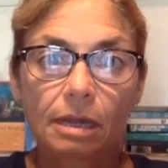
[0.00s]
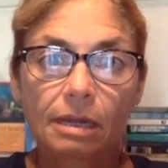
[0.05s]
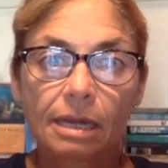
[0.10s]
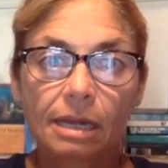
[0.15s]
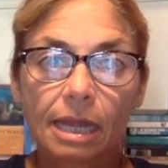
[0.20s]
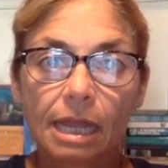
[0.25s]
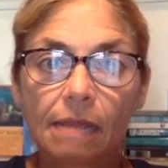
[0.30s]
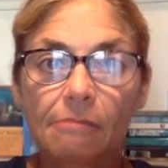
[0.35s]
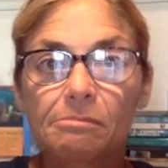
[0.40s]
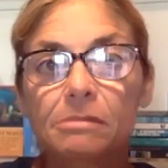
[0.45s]
I
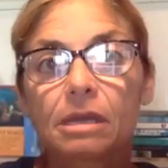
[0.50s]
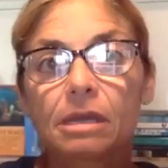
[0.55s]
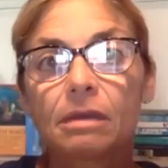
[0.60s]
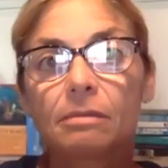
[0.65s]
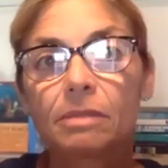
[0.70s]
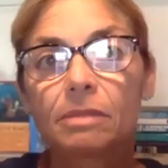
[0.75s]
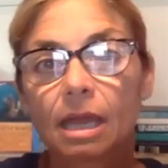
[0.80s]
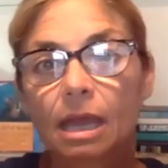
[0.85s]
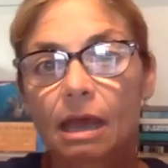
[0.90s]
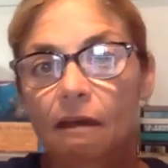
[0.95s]
name
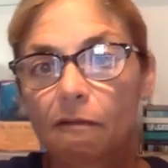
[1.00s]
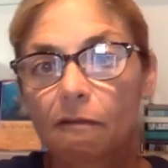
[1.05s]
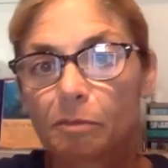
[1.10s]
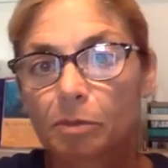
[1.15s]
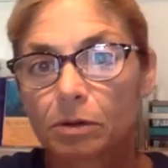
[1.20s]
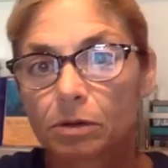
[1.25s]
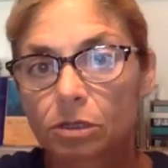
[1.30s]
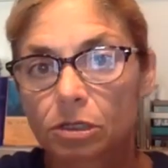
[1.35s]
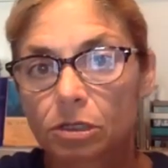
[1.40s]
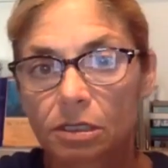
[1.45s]
them. They have
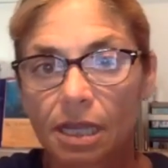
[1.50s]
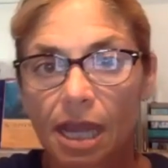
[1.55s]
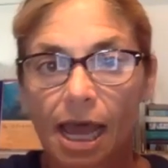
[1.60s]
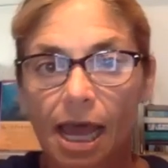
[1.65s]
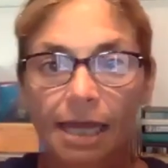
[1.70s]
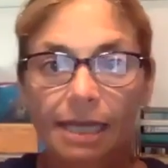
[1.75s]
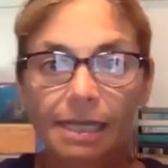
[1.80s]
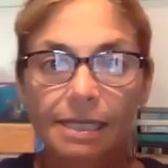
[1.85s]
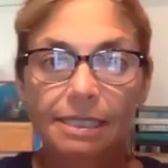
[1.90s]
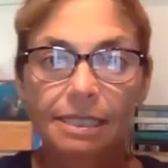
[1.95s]

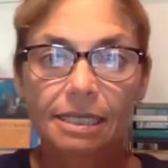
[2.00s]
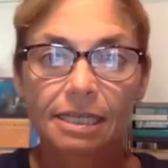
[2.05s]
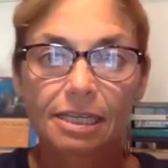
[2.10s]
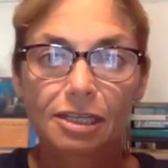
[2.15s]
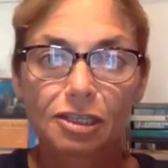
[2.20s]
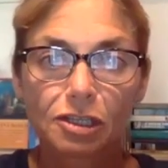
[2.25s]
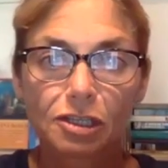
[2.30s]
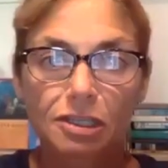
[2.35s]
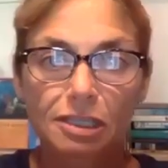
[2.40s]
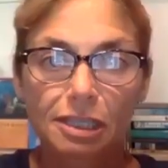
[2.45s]

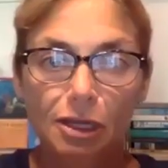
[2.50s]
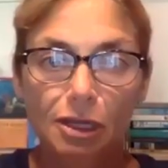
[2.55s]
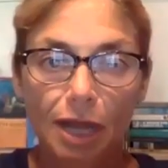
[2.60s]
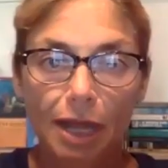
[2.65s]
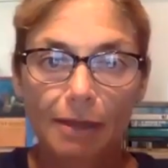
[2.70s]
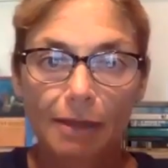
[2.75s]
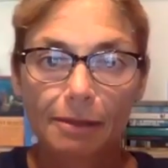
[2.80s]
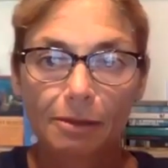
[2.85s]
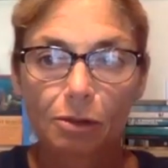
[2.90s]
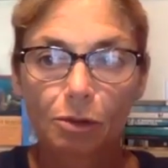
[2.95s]
personalities. It's kind of
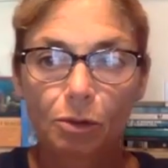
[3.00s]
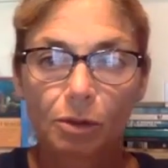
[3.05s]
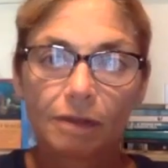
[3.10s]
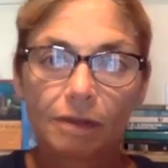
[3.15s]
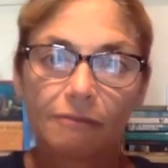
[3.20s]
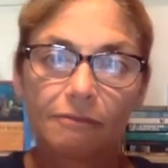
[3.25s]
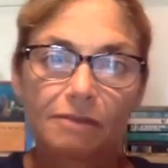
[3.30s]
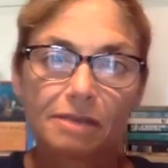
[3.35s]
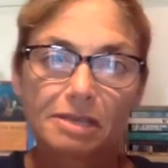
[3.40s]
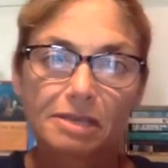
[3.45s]
like going
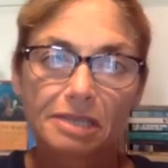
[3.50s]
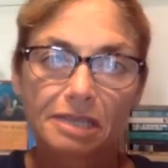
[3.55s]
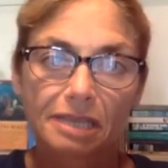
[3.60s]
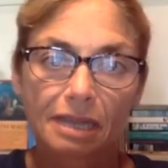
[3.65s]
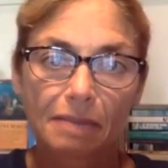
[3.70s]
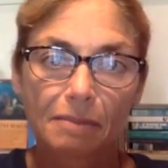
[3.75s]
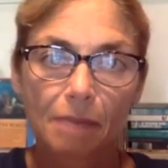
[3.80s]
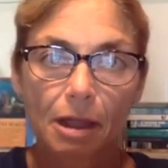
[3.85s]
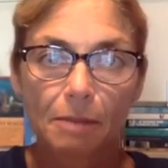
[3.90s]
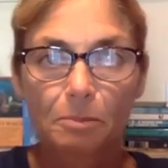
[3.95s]
and
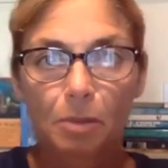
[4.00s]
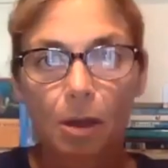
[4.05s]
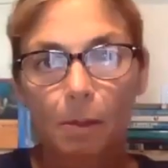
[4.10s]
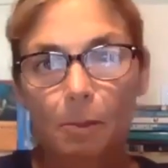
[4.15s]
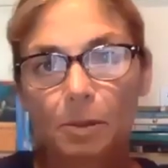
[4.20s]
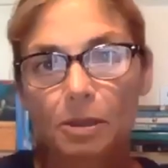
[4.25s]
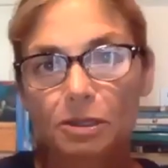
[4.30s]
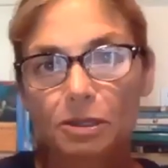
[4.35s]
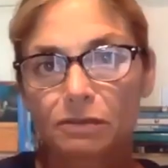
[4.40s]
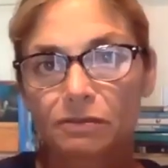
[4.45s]
visiting my
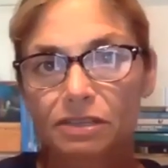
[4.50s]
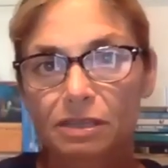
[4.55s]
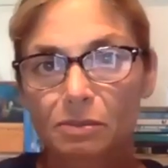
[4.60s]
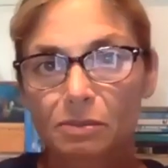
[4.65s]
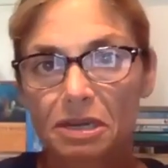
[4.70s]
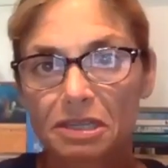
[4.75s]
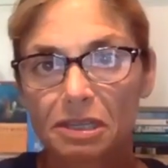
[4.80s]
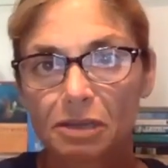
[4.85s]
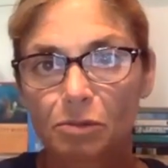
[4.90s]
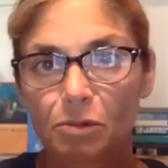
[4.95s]
puppies. So
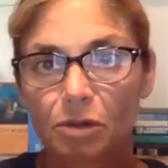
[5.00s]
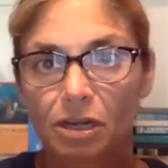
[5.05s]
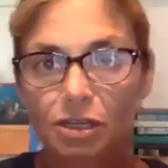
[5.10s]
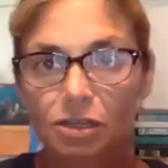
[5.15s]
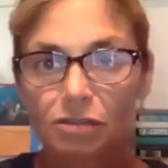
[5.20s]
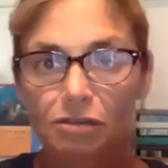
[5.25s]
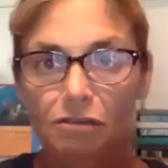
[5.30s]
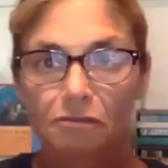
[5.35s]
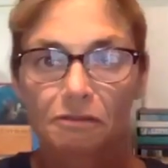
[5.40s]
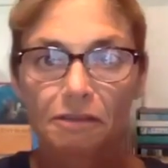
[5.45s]
somebody said, what
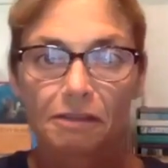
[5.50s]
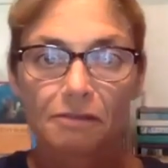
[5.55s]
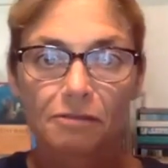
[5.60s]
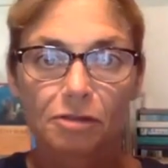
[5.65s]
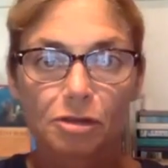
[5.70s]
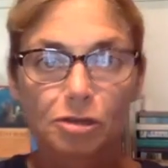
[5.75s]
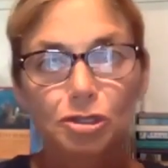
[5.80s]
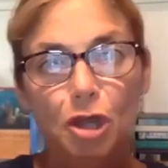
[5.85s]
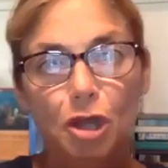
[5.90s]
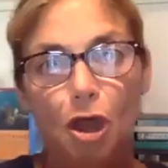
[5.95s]
is your
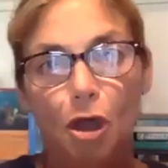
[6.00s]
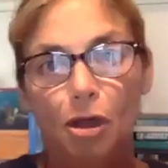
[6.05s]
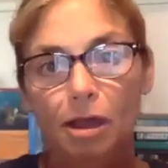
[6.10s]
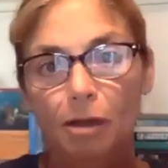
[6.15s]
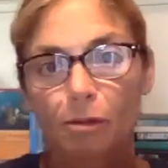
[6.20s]
favorite dog?